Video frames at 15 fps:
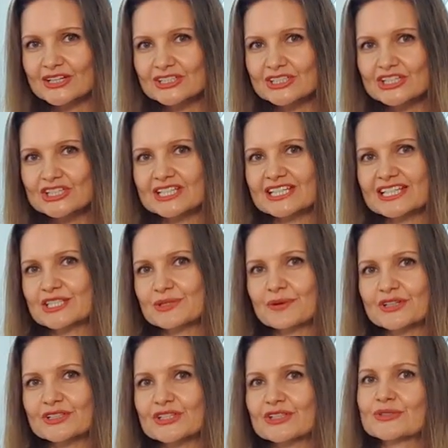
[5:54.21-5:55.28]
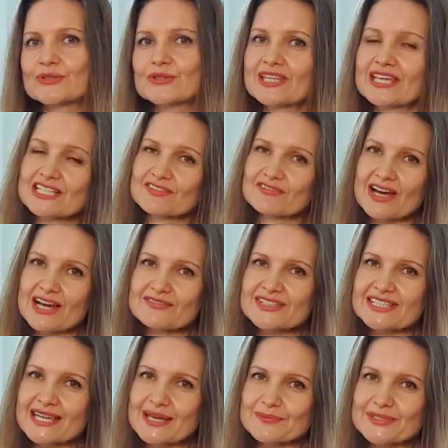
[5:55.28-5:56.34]
condition its body through these 5
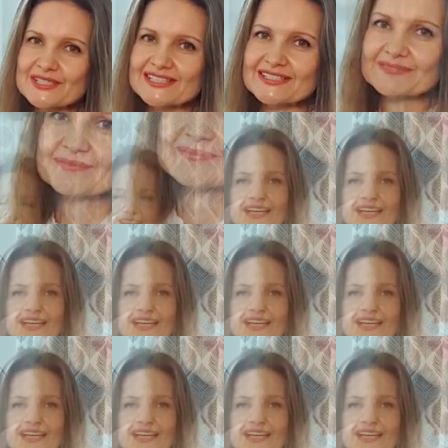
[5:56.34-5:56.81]
steps.